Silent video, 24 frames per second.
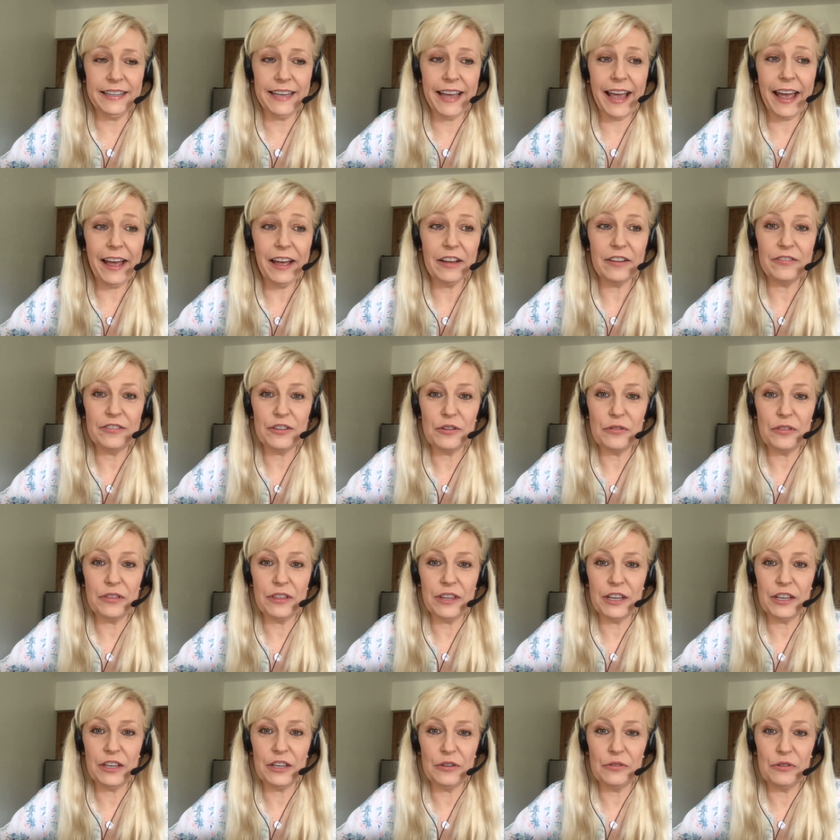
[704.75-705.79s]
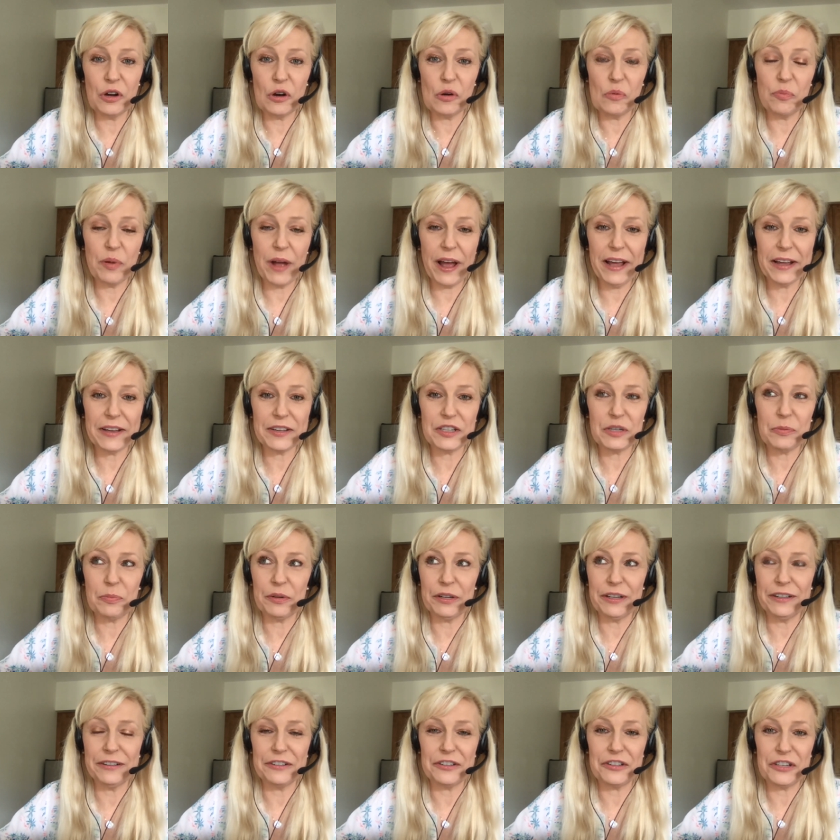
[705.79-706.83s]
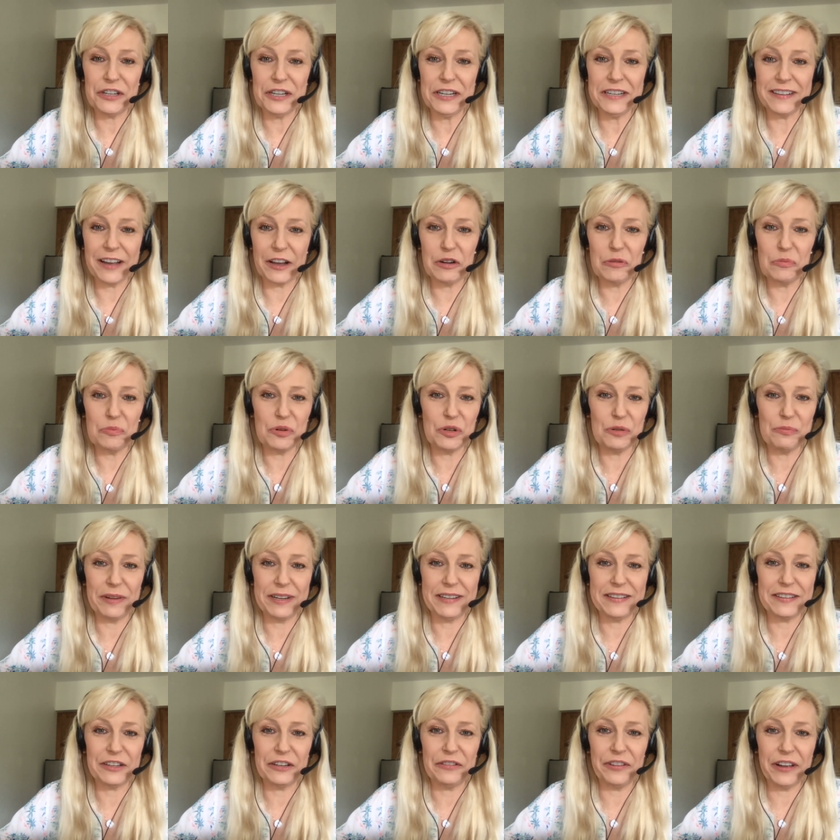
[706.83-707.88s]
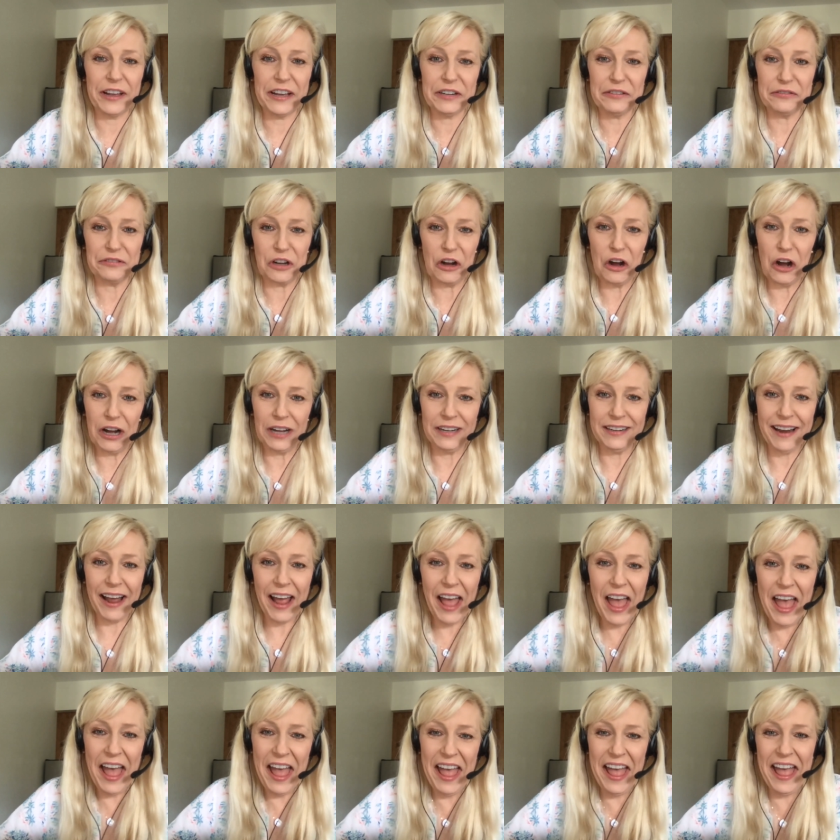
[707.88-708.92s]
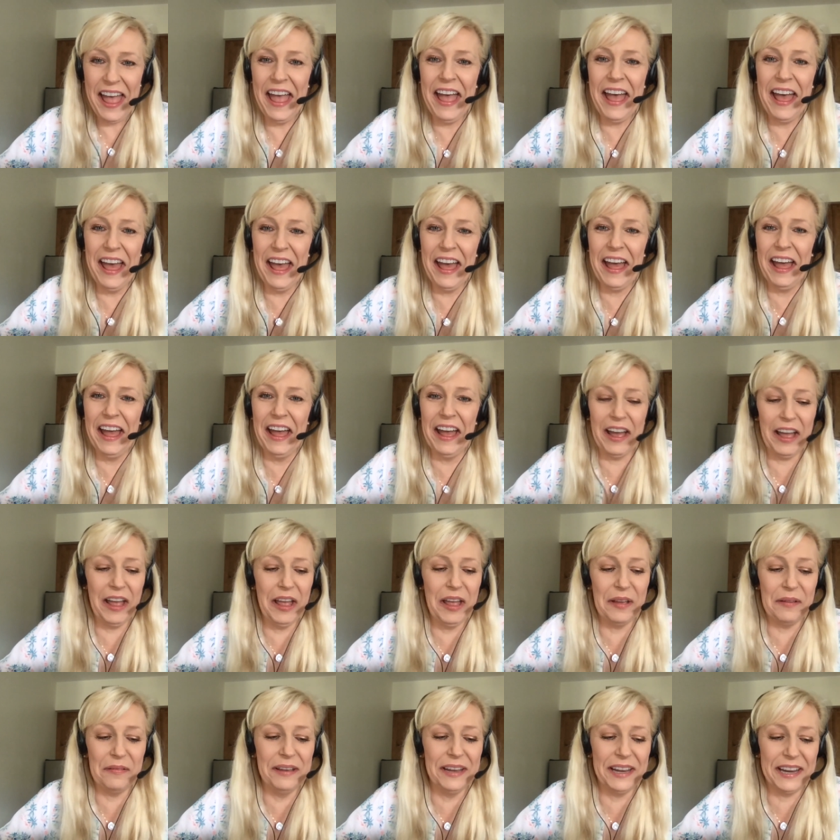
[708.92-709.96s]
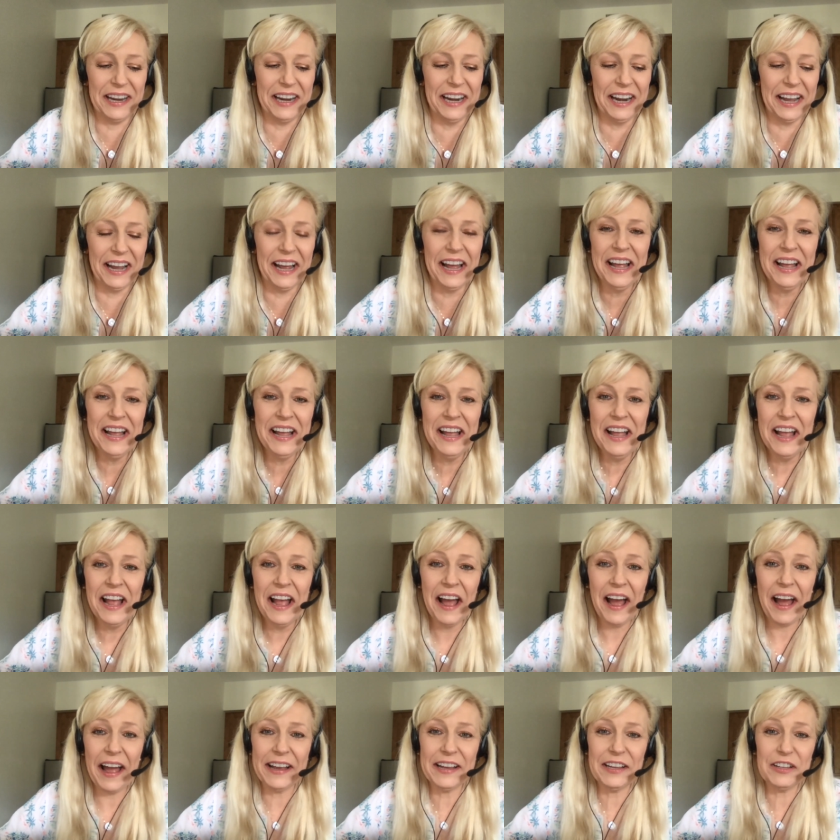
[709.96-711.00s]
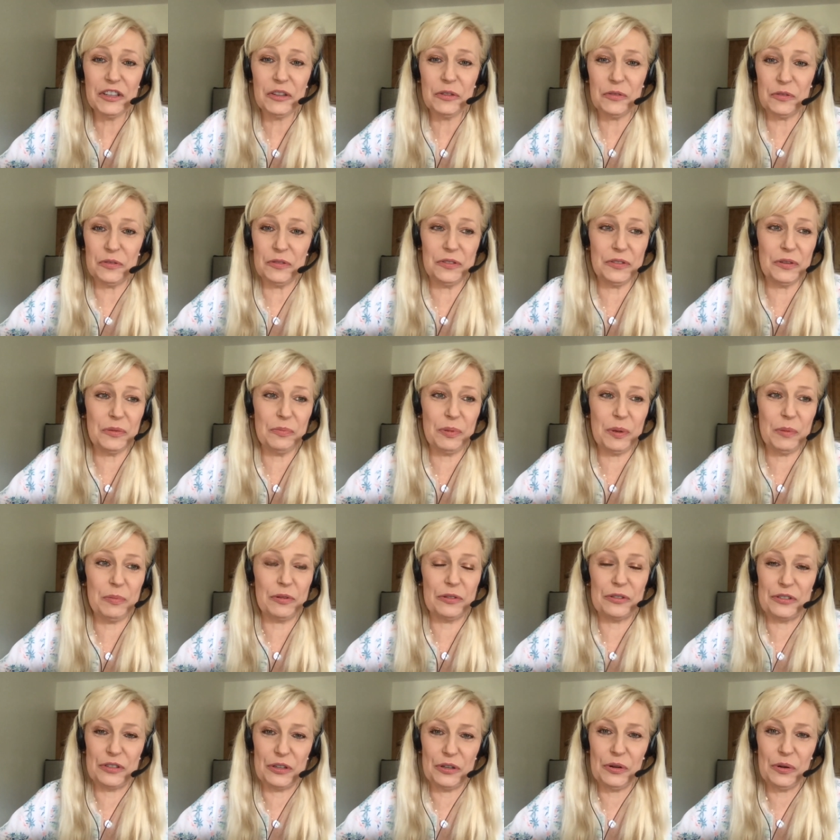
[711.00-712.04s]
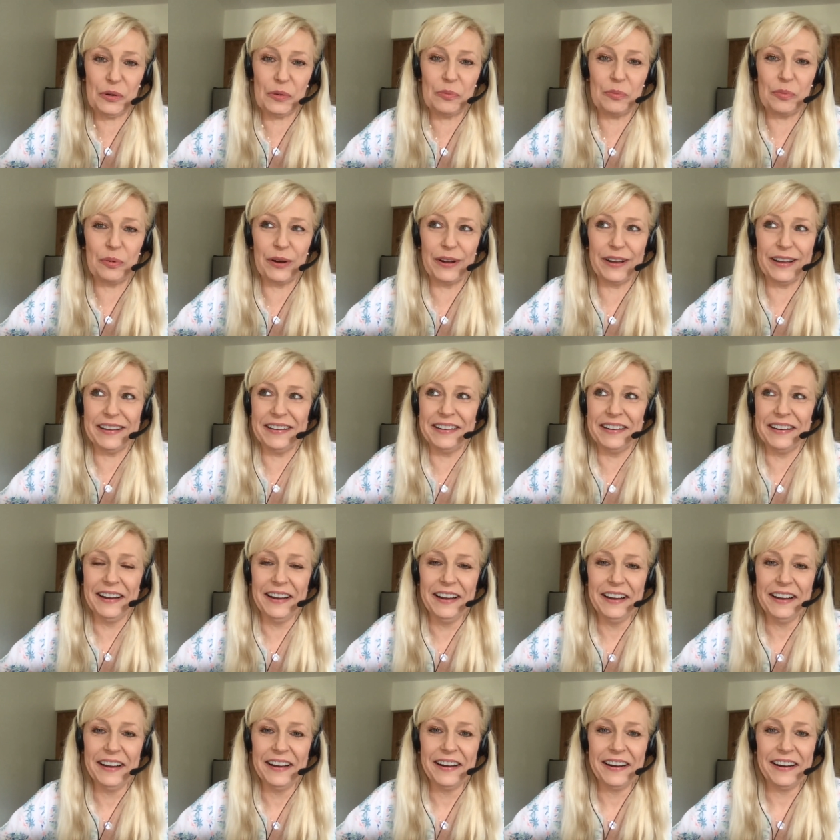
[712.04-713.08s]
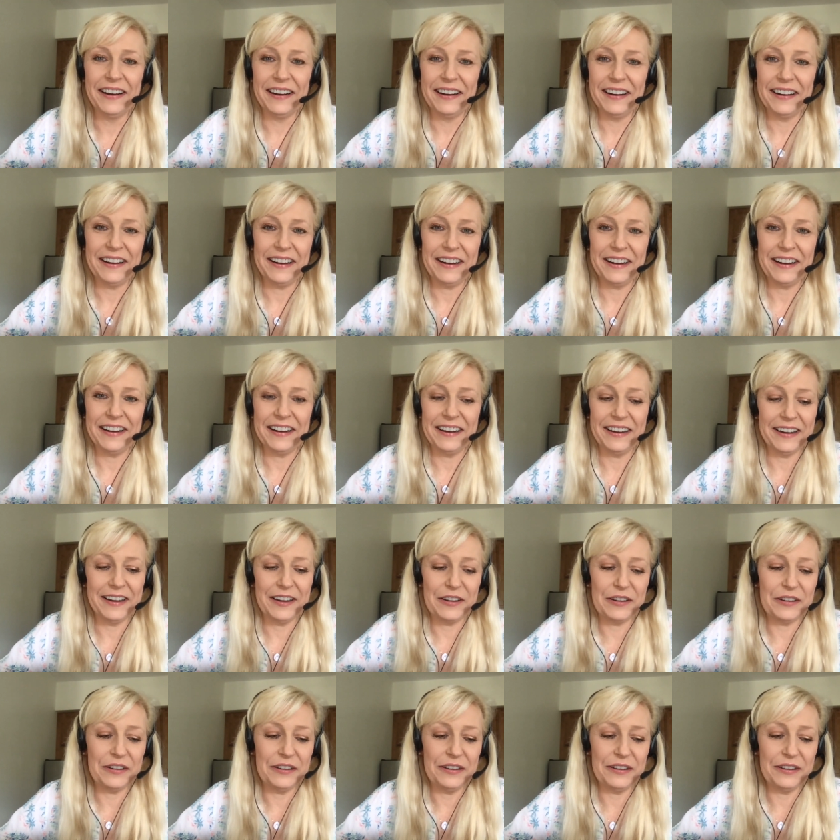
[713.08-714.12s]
Yeah, if you think you know best, but geez, I don't put myself ahead of God. Mm. I mean, I guess some people do, but uh,